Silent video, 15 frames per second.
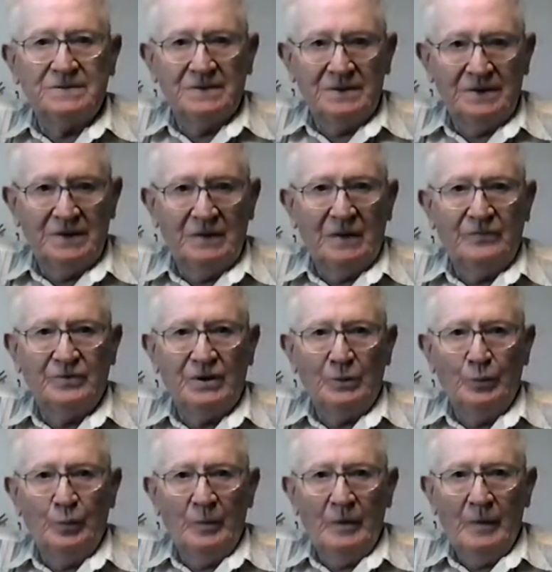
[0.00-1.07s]
But you weren't
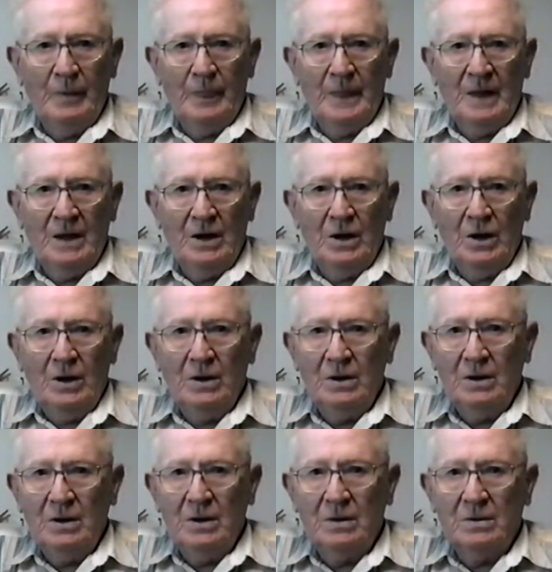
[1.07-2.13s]
called to
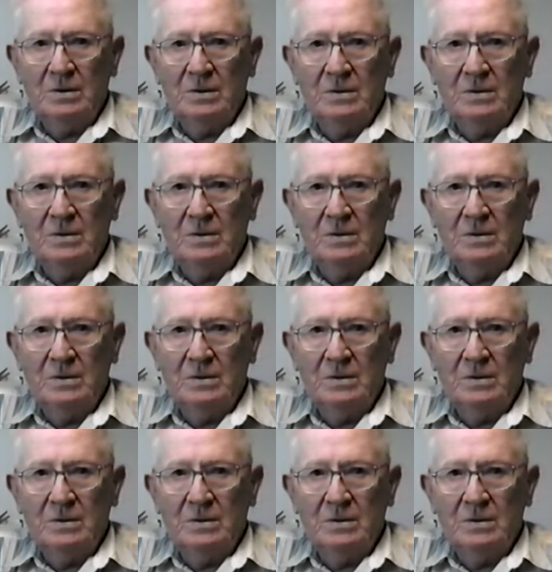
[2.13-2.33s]
deploy.